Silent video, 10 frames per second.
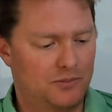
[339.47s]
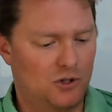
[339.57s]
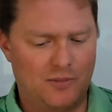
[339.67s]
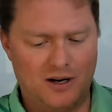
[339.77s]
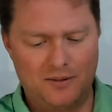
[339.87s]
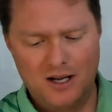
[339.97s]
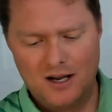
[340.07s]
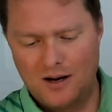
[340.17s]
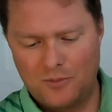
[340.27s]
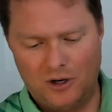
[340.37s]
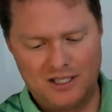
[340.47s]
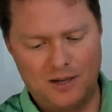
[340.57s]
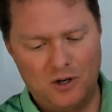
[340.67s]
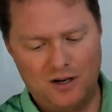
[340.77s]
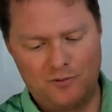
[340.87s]
So I'm going to probably
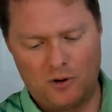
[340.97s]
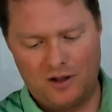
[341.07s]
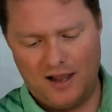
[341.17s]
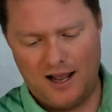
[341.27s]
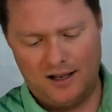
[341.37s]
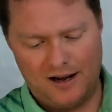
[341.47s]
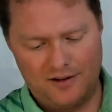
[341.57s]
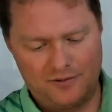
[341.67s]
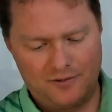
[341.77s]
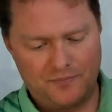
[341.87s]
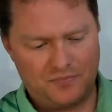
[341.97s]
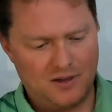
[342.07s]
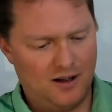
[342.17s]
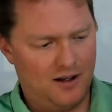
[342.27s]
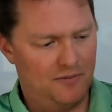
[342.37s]
WD-40 the hell out of
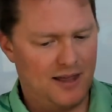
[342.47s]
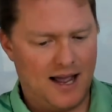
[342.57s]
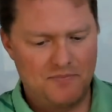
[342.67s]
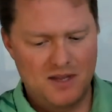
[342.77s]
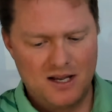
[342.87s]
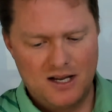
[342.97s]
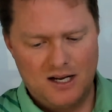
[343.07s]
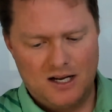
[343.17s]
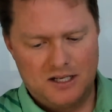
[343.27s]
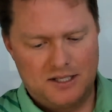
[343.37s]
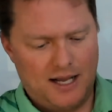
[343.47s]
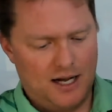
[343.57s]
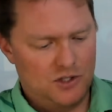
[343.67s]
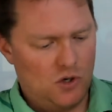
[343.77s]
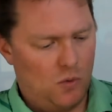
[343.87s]
that to get
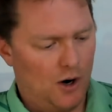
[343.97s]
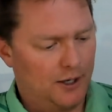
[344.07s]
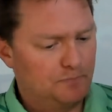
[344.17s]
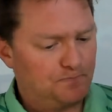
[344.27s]
it to work.